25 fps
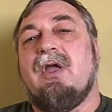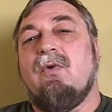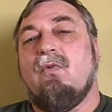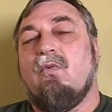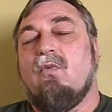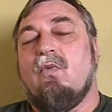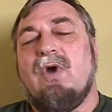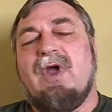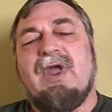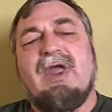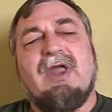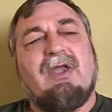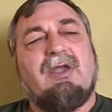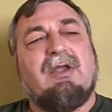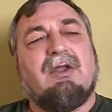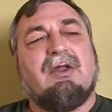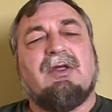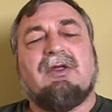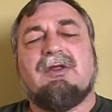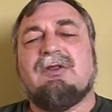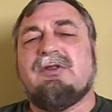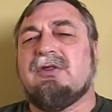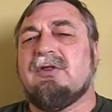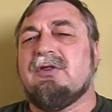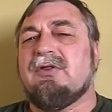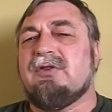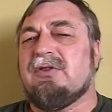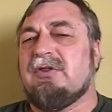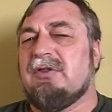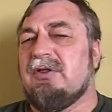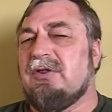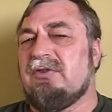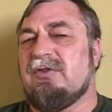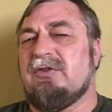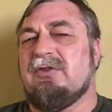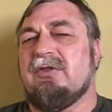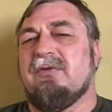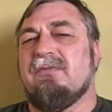When is the
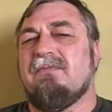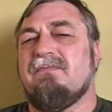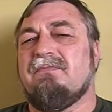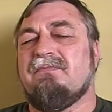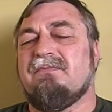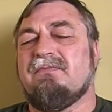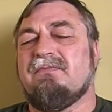system